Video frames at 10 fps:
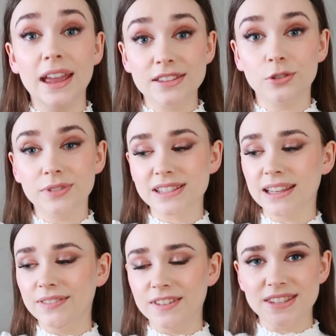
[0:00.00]
It's
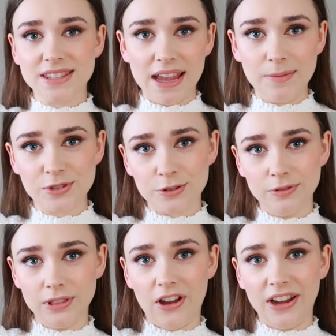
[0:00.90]
obviously in the same sort of
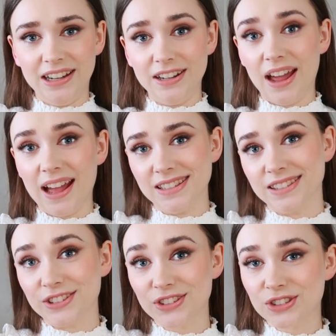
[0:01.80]
line as
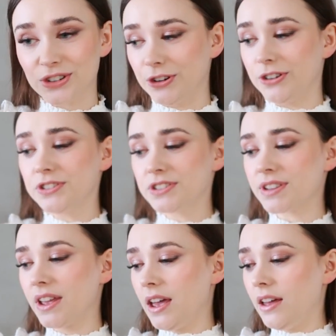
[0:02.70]
the skirt.
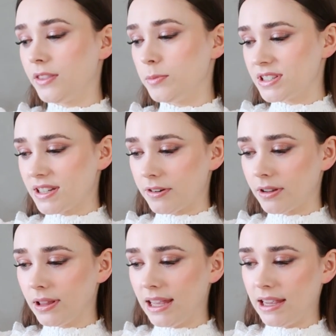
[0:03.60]
The
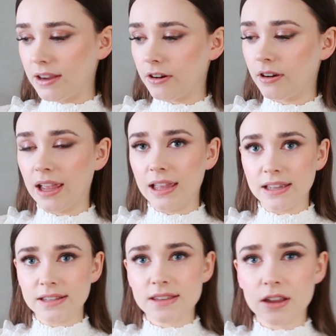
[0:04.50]
material here
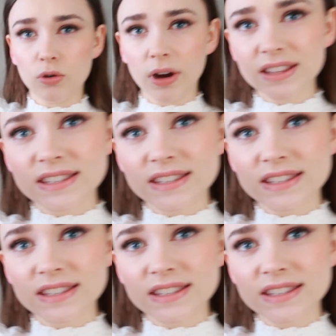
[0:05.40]
is quite